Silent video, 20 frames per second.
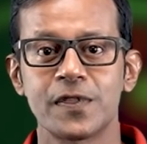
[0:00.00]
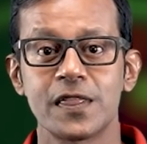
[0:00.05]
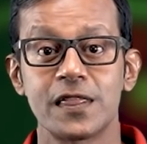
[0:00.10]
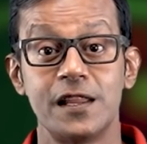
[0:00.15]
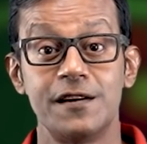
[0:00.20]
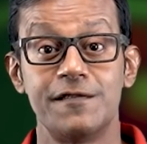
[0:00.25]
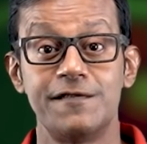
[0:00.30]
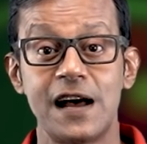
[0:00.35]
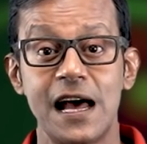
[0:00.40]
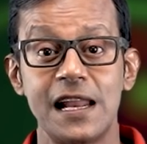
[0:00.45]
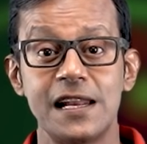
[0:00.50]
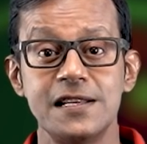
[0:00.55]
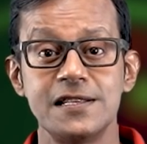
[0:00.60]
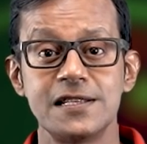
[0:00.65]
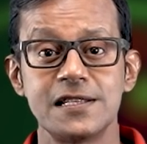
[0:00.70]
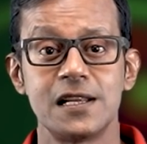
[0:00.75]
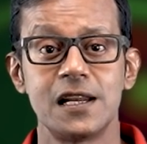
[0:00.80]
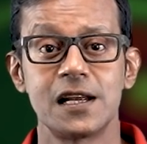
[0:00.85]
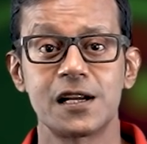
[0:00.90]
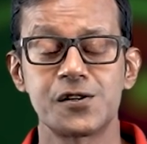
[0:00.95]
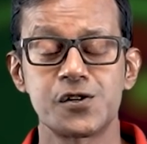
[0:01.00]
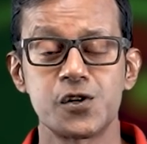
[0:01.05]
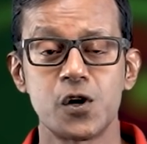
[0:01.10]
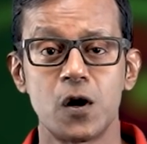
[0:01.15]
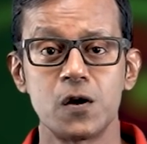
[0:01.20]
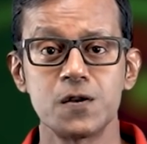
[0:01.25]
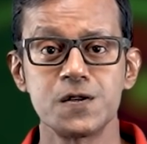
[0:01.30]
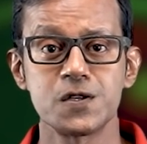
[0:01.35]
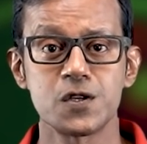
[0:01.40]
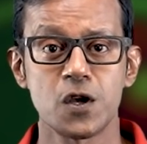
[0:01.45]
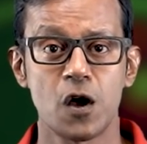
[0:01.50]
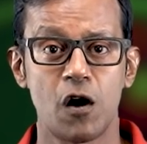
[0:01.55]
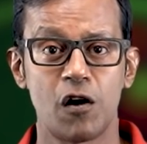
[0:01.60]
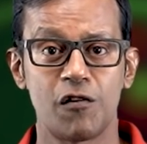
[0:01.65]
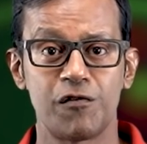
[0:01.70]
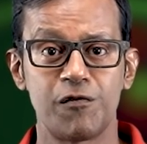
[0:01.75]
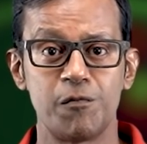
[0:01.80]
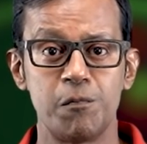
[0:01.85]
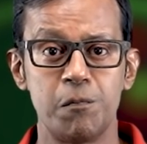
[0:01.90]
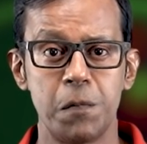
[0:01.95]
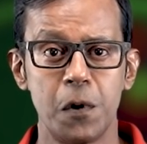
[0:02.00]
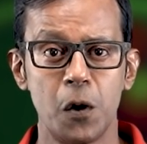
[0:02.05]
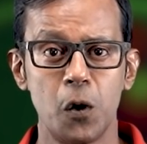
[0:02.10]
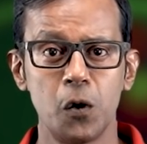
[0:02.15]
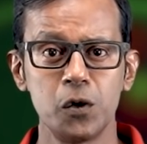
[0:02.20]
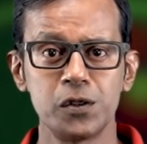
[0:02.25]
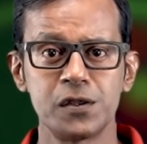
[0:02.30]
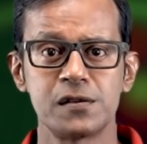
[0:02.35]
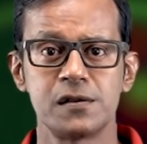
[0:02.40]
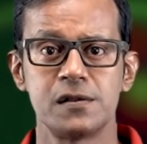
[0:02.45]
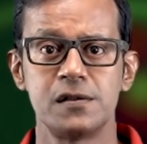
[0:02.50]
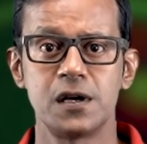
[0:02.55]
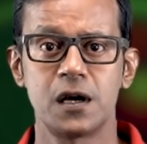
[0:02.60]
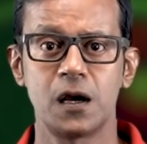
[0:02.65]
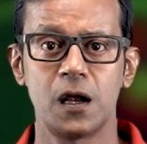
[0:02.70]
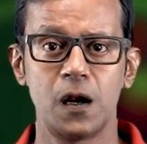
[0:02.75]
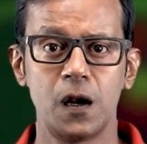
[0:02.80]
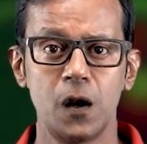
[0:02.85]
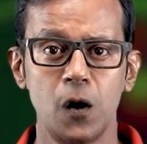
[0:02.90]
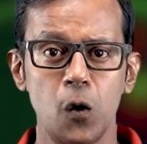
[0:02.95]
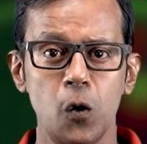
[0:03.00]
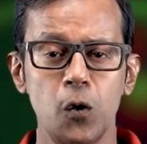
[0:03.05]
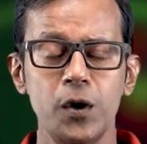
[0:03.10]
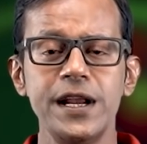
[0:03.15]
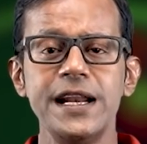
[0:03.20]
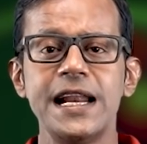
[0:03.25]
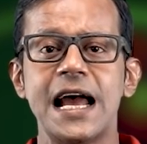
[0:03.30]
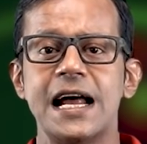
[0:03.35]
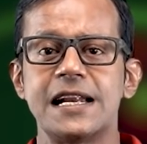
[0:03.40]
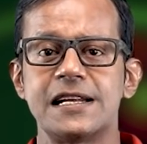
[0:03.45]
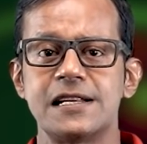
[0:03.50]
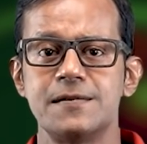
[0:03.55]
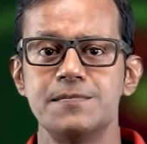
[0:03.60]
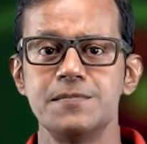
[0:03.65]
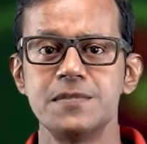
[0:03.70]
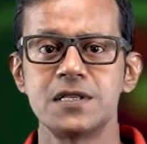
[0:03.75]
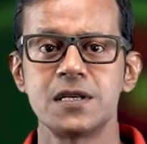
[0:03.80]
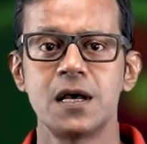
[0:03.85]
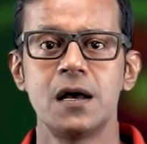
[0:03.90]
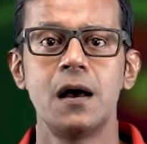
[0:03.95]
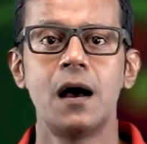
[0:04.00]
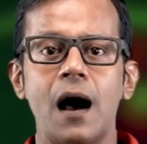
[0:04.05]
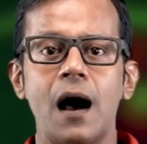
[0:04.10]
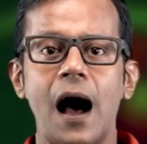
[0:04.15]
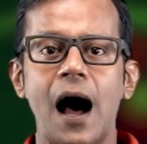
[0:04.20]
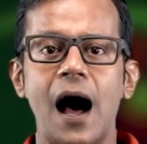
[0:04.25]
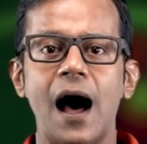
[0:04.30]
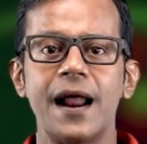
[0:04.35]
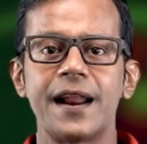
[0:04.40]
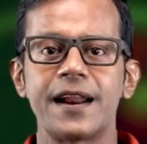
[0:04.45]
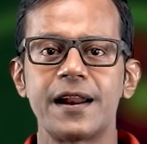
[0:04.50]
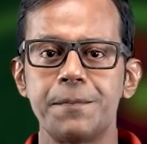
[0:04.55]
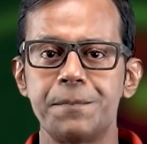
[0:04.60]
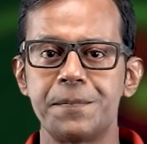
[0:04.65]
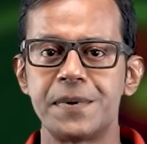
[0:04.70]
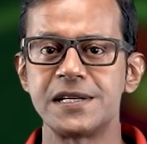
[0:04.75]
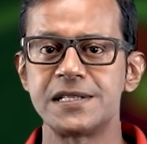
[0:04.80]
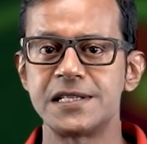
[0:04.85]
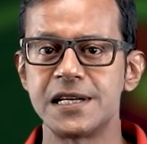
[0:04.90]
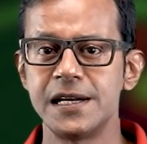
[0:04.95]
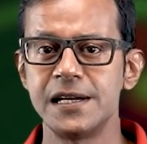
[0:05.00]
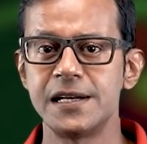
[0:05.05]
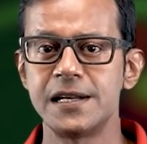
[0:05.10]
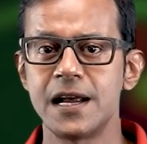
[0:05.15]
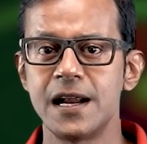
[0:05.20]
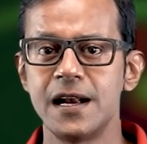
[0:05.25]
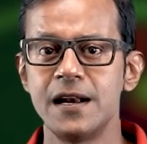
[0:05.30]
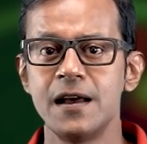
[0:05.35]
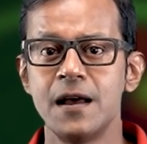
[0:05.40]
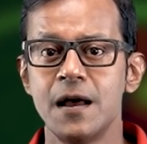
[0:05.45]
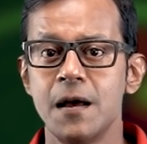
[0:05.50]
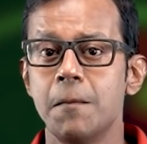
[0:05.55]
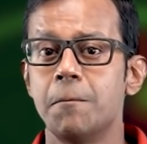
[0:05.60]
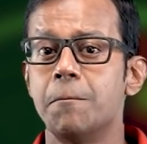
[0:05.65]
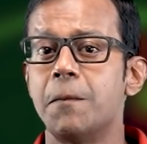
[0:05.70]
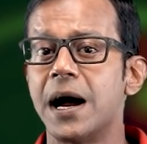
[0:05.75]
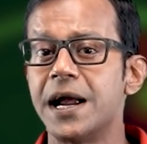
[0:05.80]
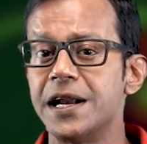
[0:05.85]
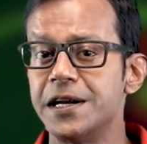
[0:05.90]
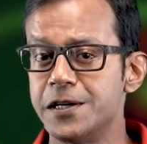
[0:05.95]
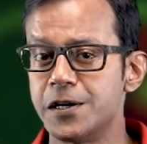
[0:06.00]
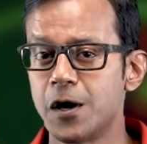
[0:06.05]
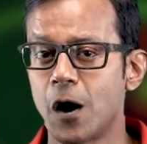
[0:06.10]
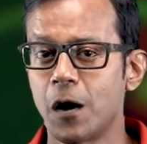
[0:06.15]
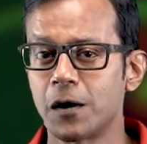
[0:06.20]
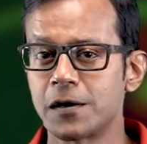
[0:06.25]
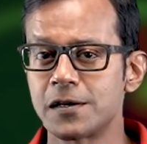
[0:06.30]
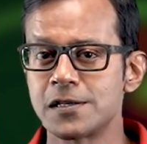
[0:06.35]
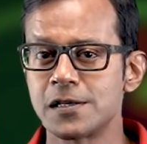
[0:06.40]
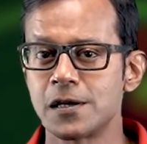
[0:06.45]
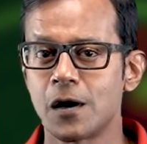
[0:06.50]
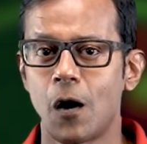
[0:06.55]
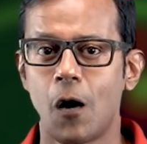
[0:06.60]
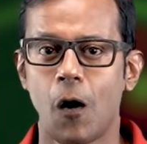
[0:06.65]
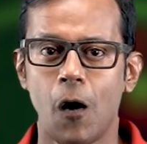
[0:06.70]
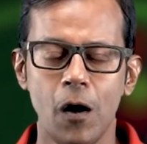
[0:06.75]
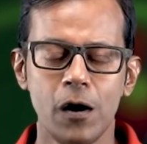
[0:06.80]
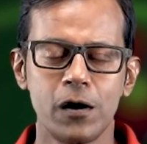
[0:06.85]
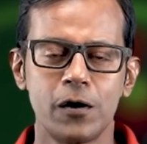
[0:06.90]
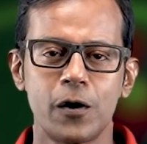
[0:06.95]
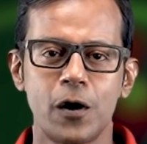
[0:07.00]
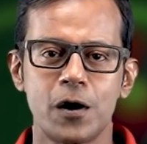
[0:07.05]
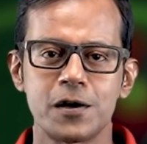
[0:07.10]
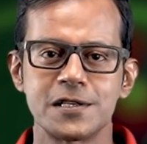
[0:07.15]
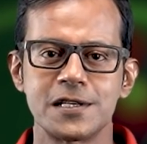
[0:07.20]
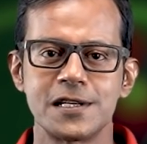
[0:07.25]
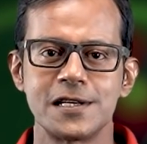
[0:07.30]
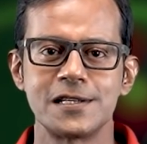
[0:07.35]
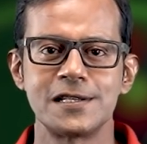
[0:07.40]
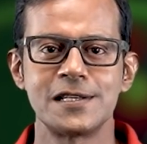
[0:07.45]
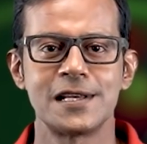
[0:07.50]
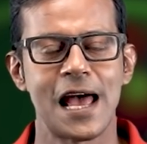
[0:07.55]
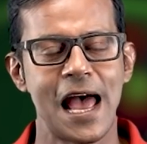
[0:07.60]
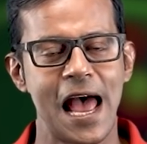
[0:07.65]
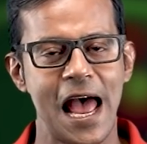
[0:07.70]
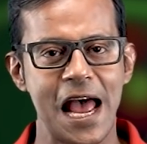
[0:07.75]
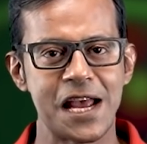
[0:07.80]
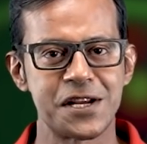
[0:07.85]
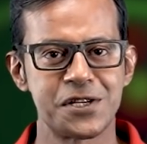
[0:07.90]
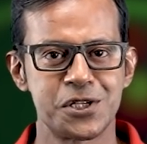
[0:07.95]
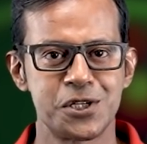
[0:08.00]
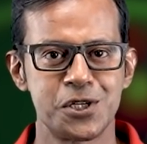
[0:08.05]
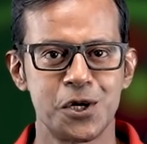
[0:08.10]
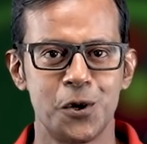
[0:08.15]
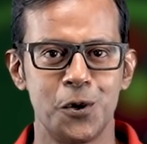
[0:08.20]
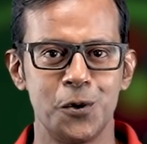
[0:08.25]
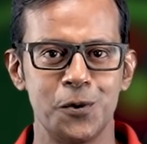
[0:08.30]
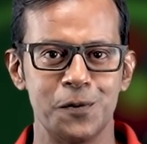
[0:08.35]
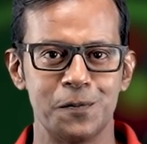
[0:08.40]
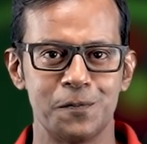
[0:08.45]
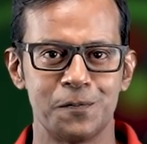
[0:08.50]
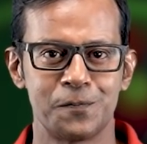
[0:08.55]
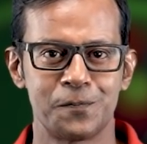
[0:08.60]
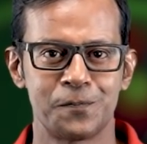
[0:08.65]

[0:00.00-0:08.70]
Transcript: The valence electrons of both the chlorine atoms are represented by dots or crosses as shown.